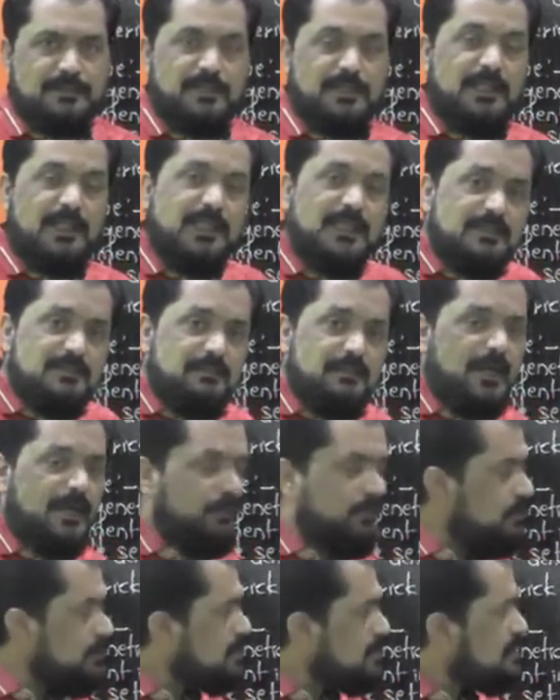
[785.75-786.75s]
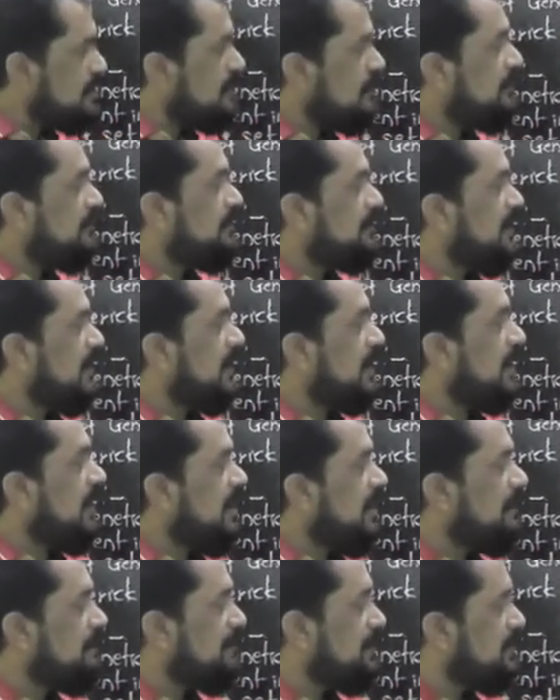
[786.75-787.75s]
In mouse, there
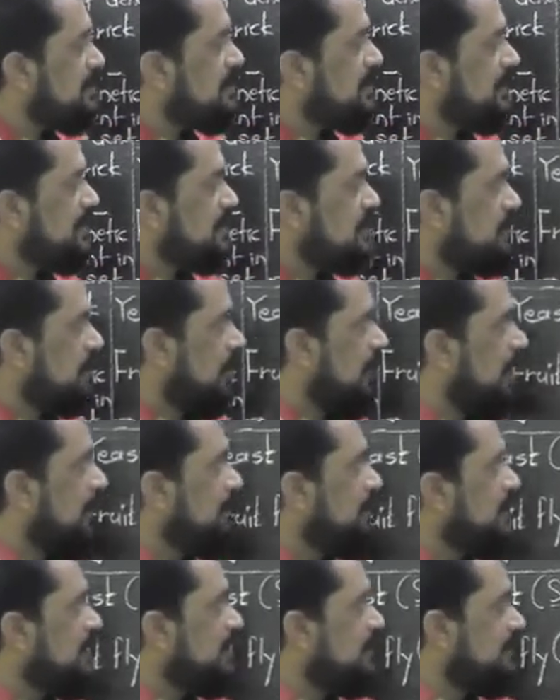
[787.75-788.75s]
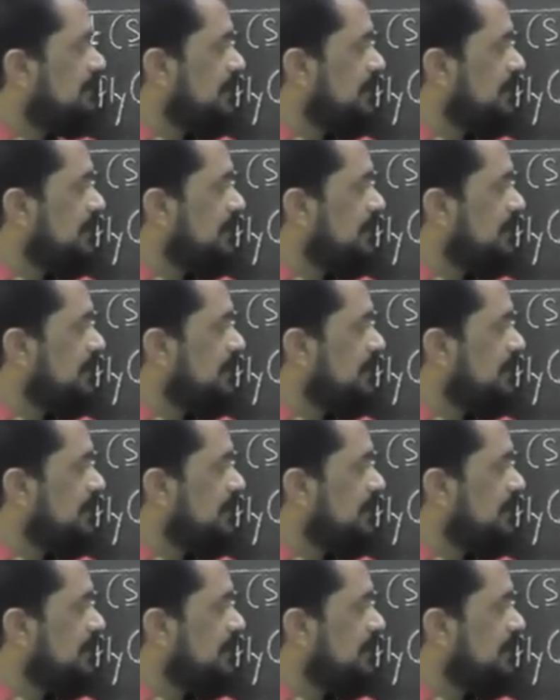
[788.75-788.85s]
are presence of